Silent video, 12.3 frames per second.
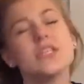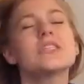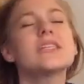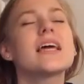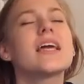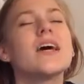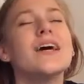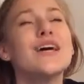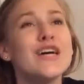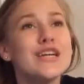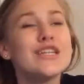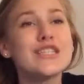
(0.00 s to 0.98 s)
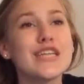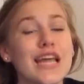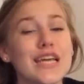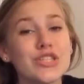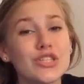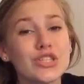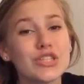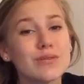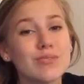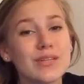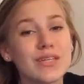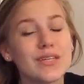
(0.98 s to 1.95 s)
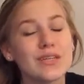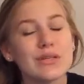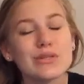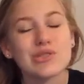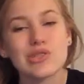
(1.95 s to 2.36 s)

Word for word: just like change it, please?